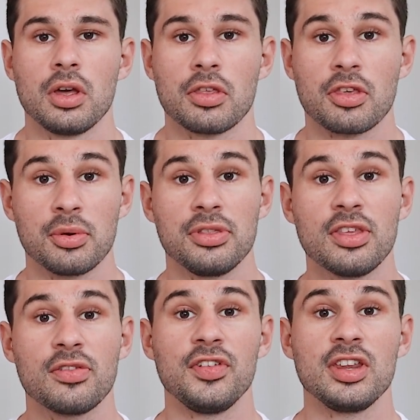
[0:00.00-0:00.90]
So in
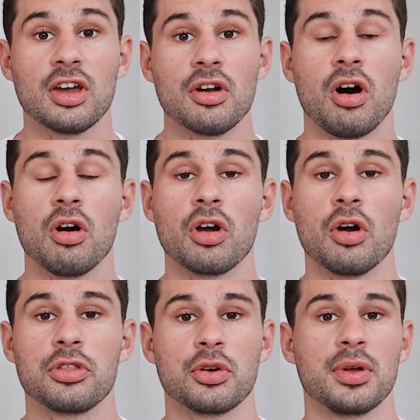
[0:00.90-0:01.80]
this video, I'll
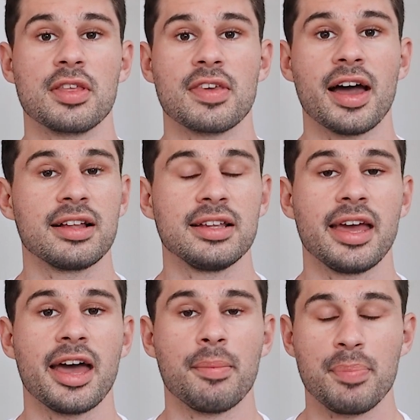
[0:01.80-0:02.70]
go through exactly
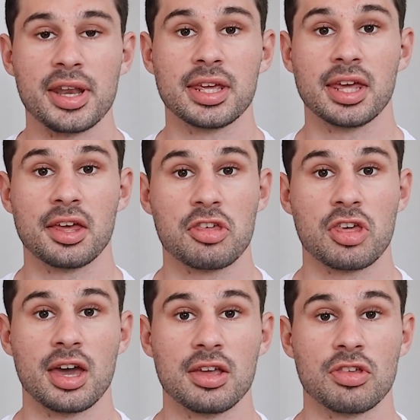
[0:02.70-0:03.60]
how betting
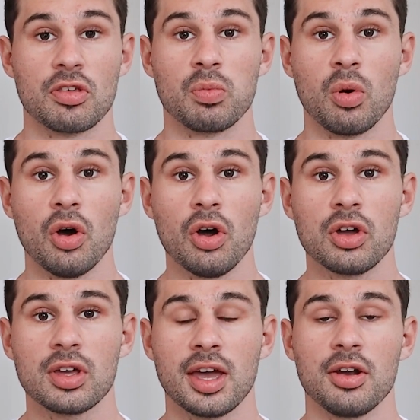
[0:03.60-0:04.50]
exchanges
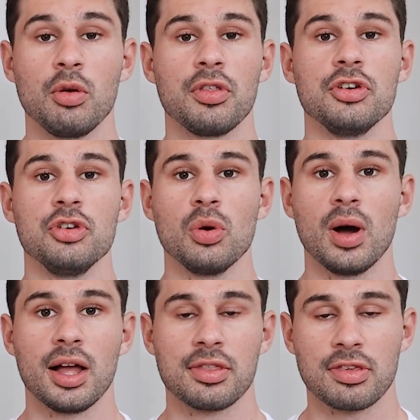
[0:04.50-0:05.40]
work and all the
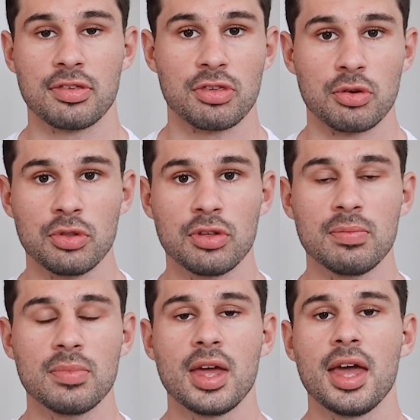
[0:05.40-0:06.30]
nuances to
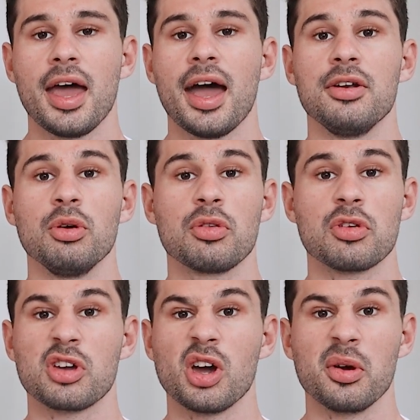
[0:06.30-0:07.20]
them, and
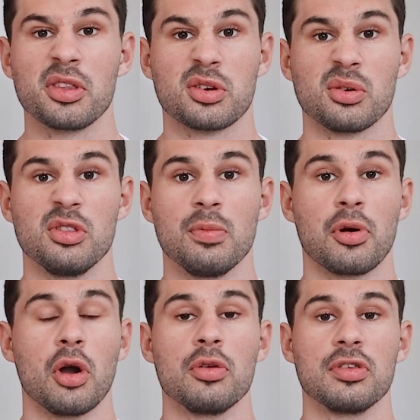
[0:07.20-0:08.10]
also going through the
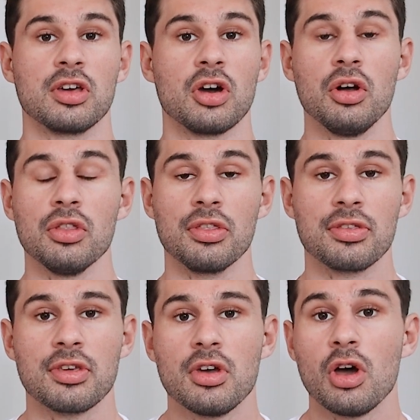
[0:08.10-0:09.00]
pros and
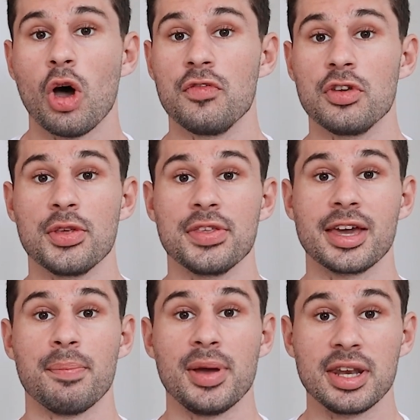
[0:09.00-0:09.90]
cons of using
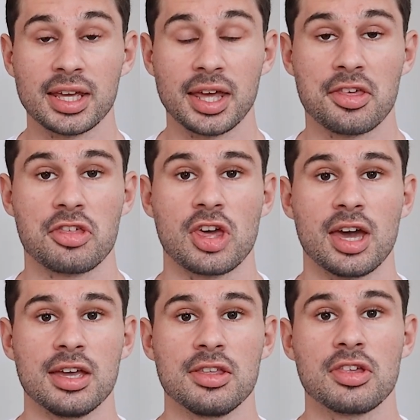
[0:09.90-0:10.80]
a betting
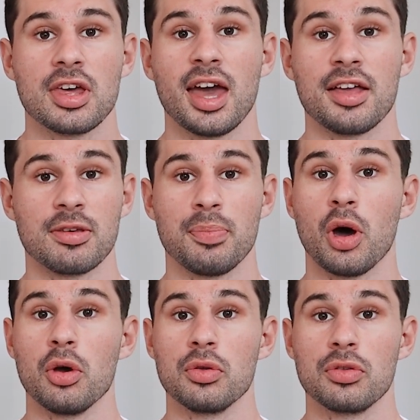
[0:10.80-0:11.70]
exchange as
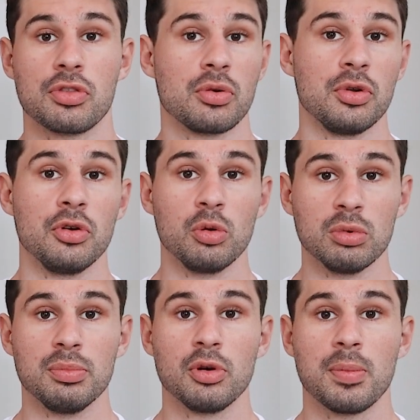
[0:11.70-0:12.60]
opposed to a
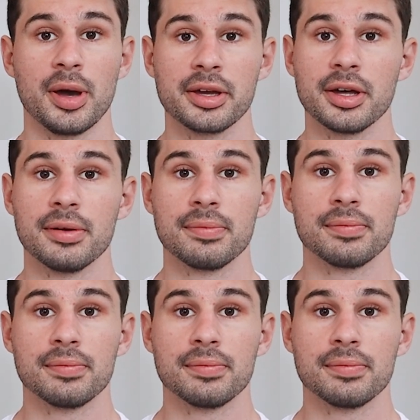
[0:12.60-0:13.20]
normal bookmaker.